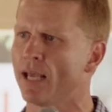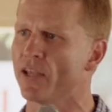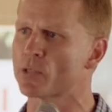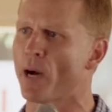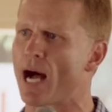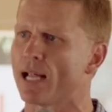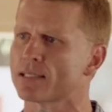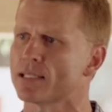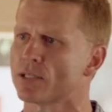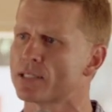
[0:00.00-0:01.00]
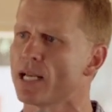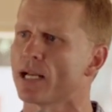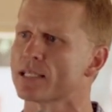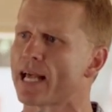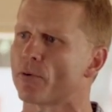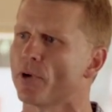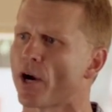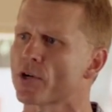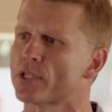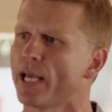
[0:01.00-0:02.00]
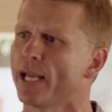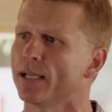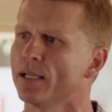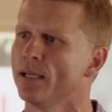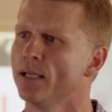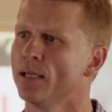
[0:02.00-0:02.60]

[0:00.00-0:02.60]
and these policies that are telling us how to run our state.